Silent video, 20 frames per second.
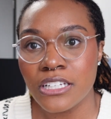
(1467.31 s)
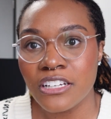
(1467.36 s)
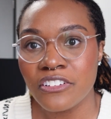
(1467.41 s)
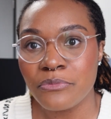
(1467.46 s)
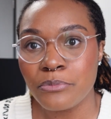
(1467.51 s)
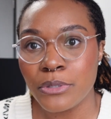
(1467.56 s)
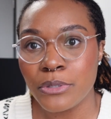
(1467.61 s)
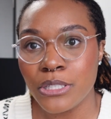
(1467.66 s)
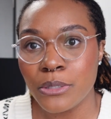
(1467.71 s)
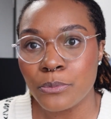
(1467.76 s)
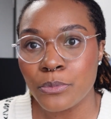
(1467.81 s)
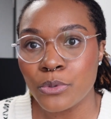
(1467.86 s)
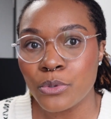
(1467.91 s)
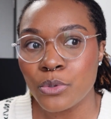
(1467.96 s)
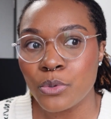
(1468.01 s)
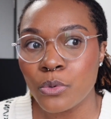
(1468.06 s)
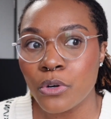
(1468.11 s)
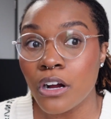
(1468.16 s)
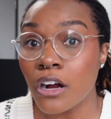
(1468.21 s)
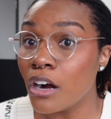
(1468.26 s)
of people
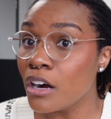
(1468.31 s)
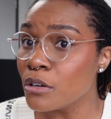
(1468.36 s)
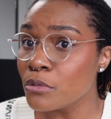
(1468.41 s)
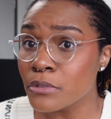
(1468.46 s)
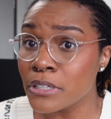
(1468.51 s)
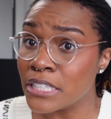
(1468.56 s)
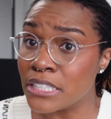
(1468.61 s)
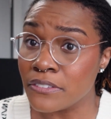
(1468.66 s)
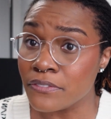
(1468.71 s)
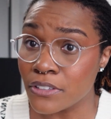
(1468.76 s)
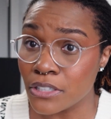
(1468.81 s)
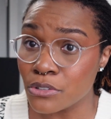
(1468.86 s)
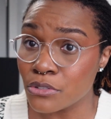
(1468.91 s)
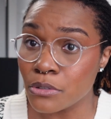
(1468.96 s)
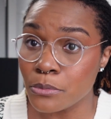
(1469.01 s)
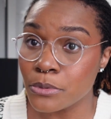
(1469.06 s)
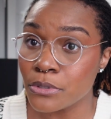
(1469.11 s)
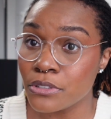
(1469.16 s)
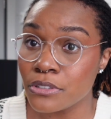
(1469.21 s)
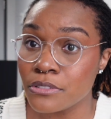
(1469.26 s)
who are already
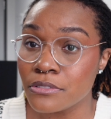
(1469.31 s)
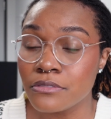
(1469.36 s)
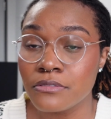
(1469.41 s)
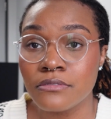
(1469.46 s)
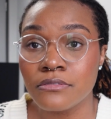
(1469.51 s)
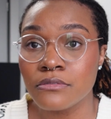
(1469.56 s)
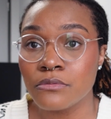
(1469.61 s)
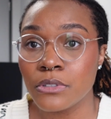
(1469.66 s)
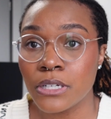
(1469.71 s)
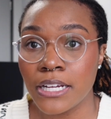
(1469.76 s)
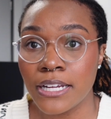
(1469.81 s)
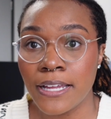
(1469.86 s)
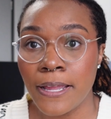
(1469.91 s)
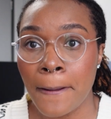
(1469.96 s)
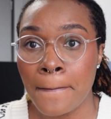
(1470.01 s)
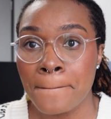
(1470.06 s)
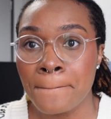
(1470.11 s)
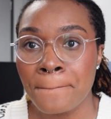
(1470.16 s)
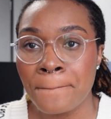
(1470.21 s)
vulnerable, right?